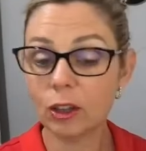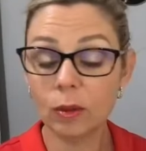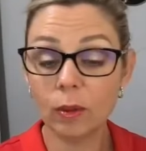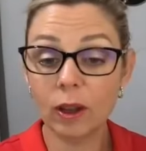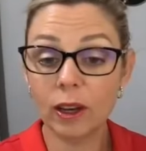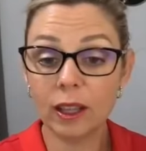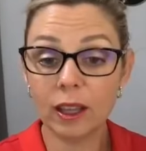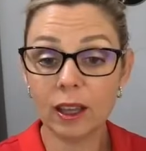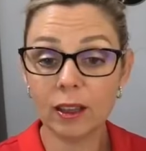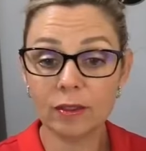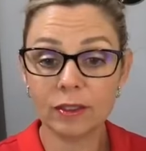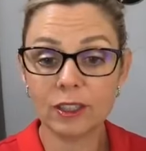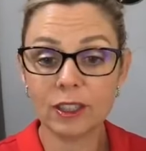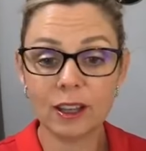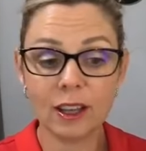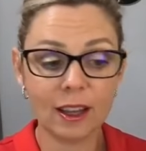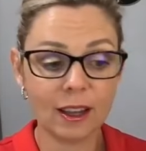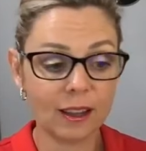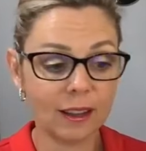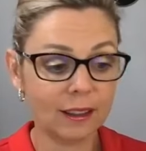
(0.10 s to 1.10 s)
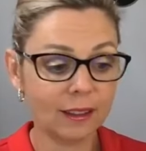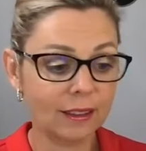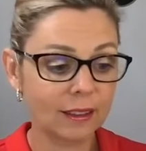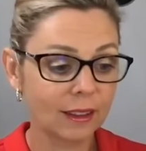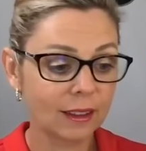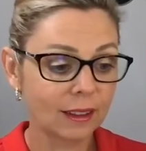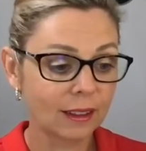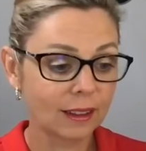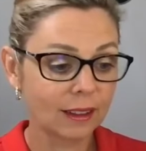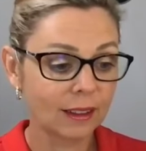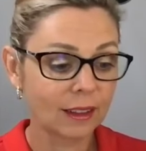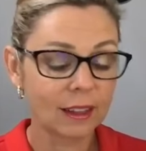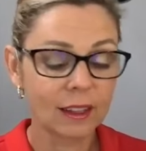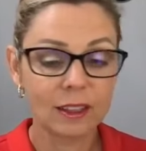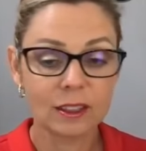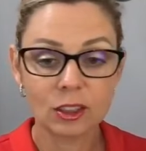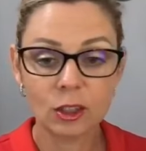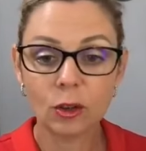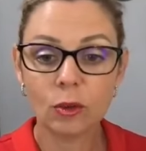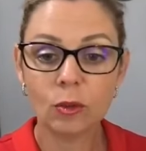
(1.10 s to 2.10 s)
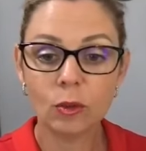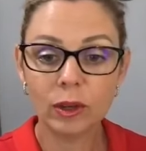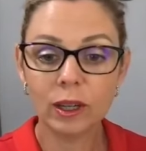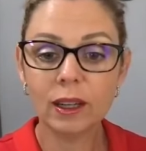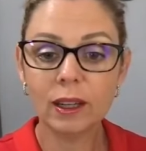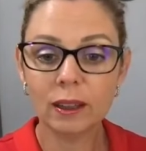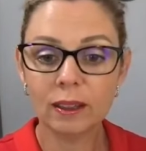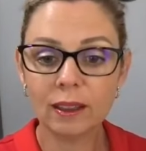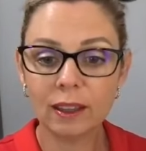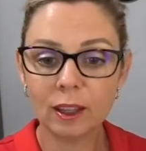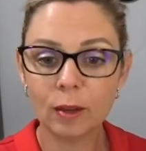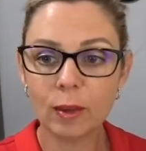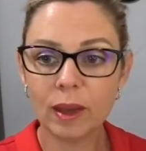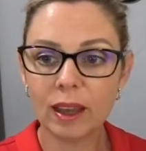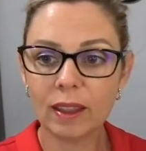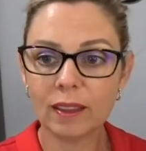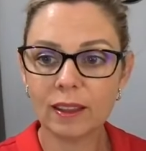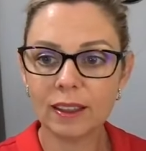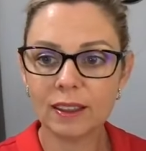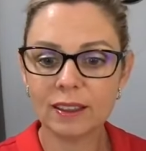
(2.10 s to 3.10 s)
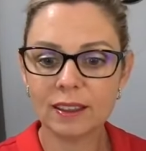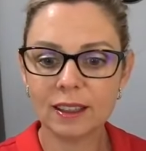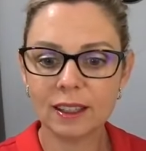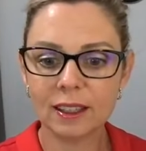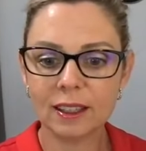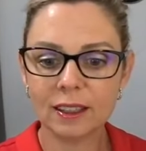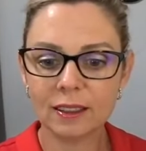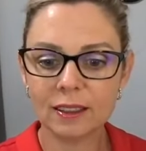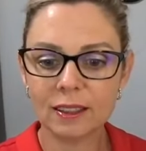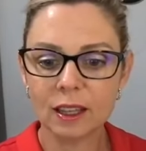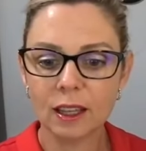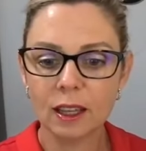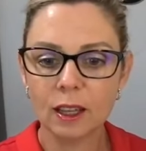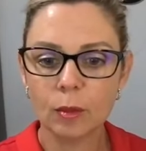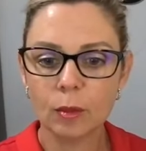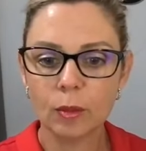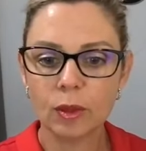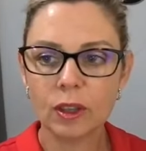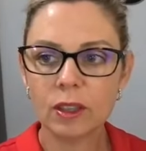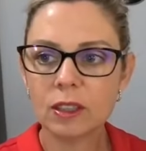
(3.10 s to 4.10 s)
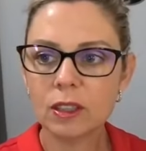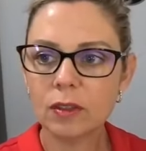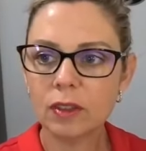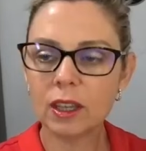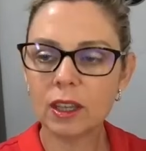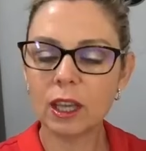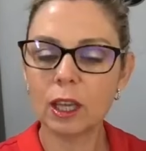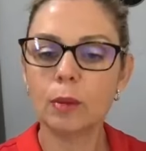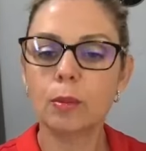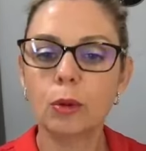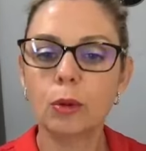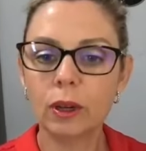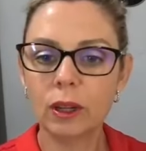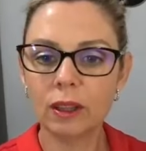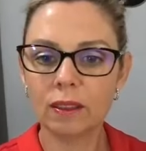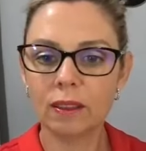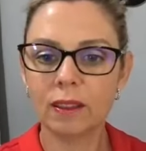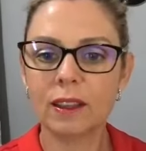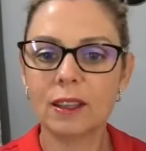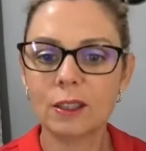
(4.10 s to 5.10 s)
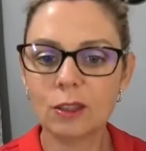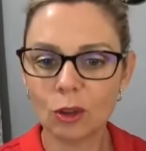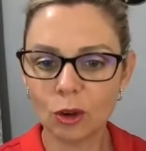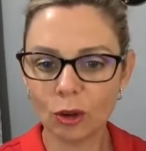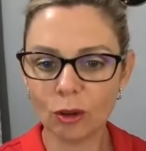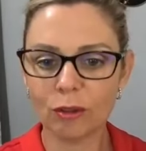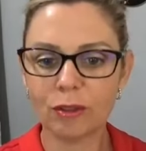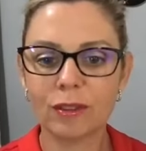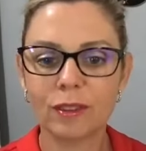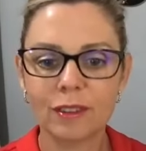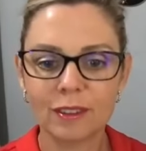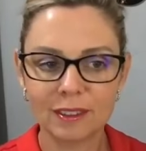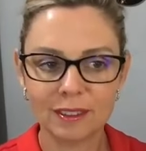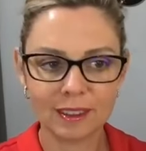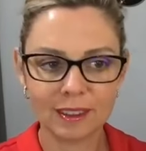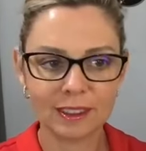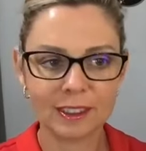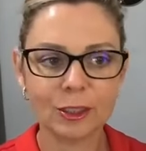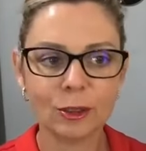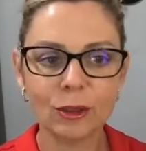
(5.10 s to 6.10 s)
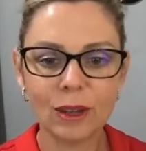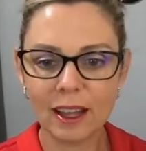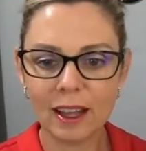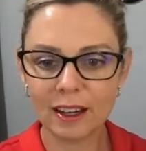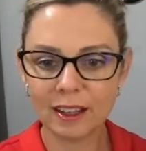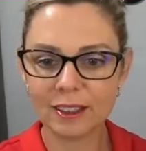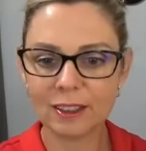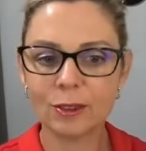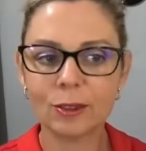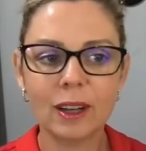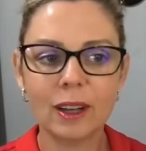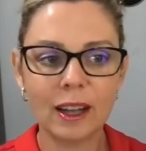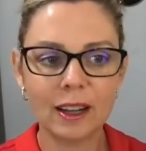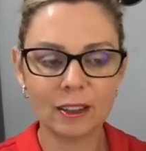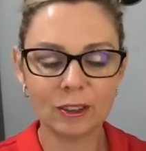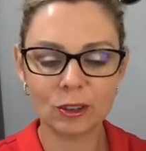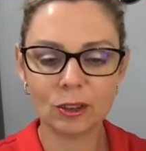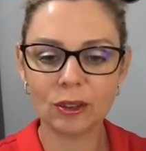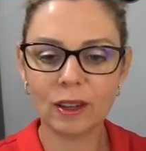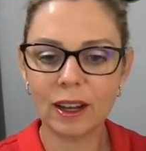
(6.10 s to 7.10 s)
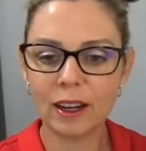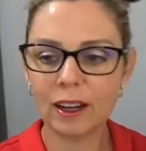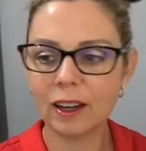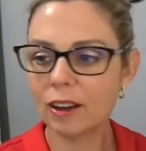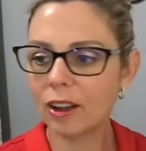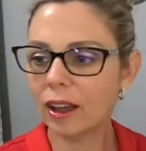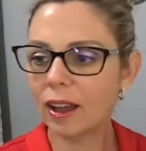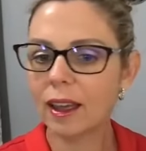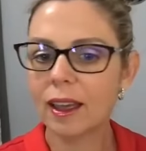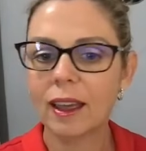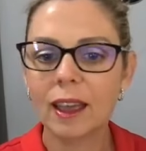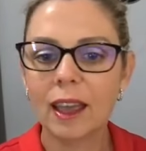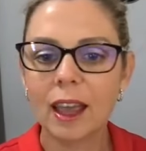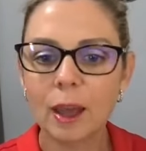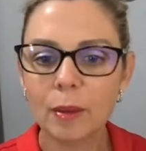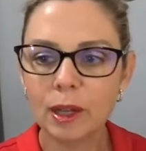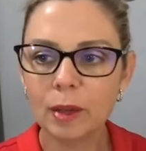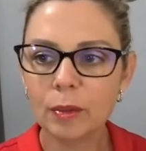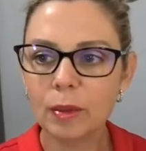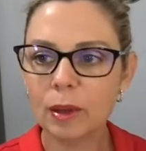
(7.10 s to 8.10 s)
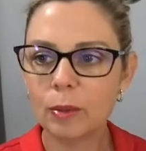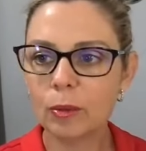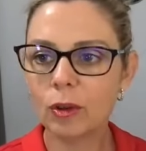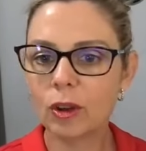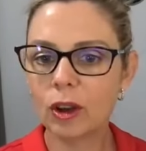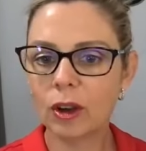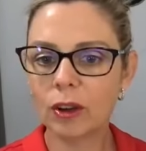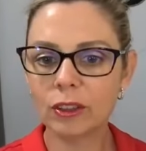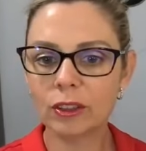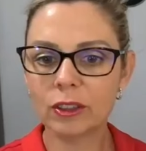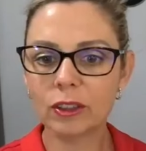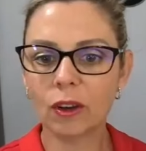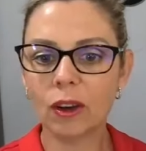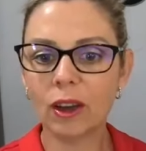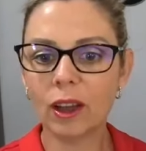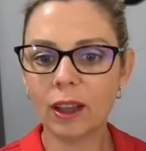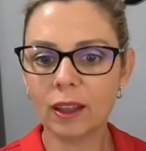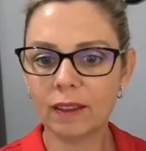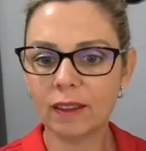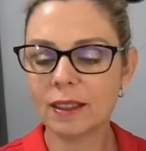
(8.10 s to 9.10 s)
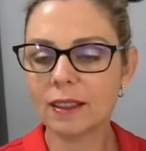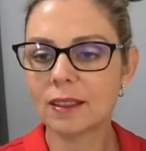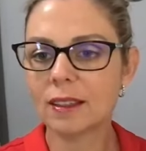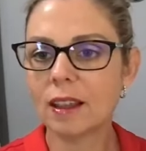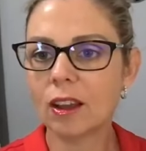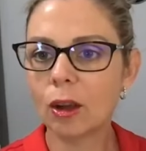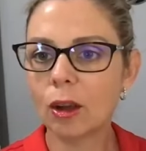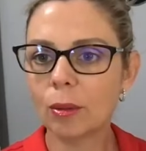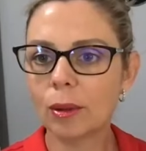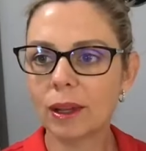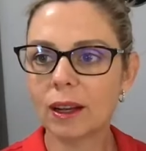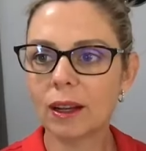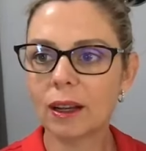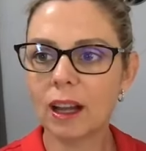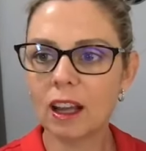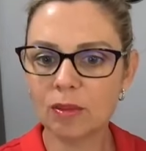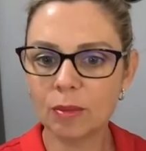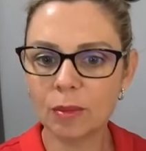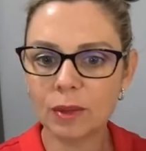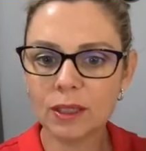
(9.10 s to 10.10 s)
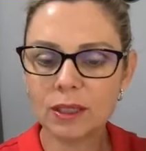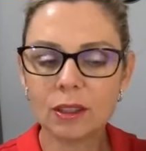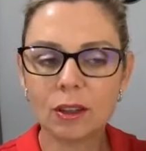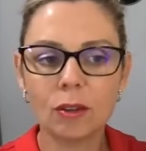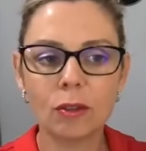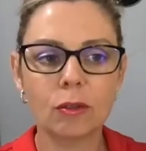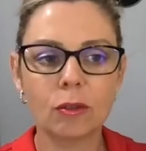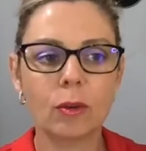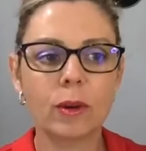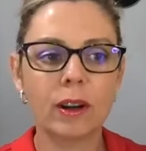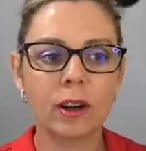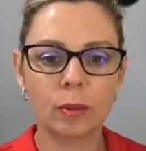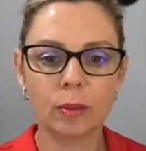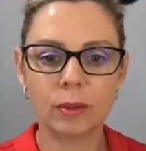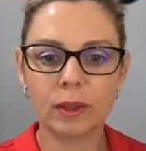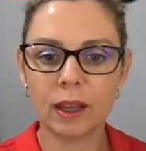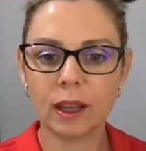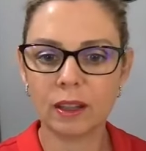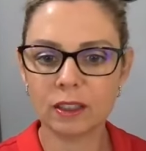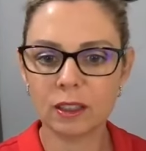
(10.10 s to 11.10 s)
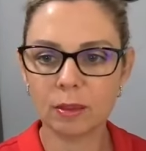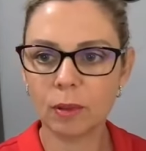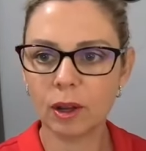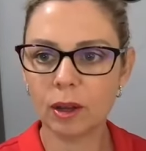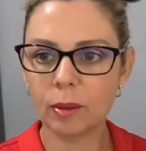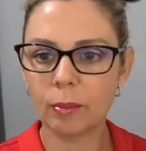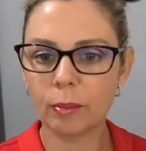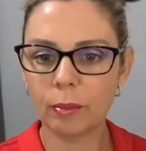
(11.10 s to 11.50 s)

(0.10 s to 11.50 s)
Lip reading: only have today. So really think about these things, because if you keep putting things off till later, till later, till later, like how many people go on a diet and they say, oh, I'm going to love myself when I'm down to